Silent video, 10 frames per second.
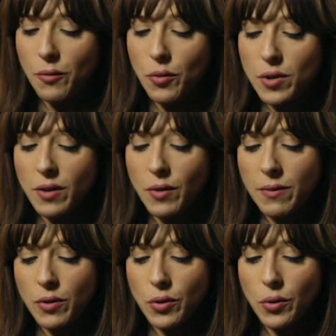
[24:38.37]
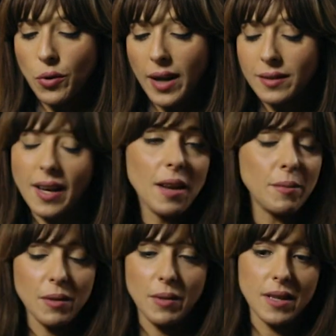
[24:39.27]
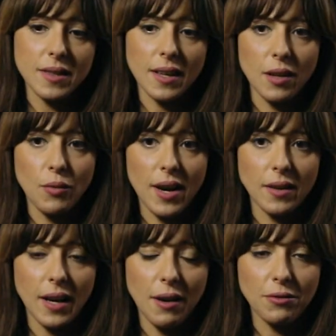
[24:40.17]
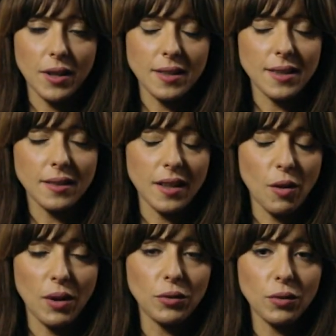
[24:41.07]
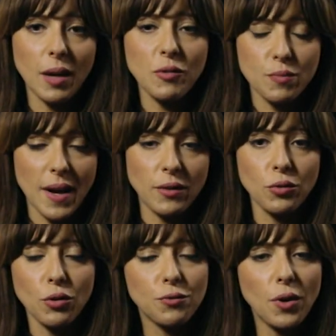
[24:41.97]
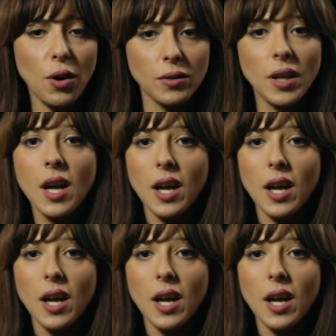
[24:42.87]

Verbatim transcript: would give you a timer, basically, where after a certain amount of time you spend on your phone,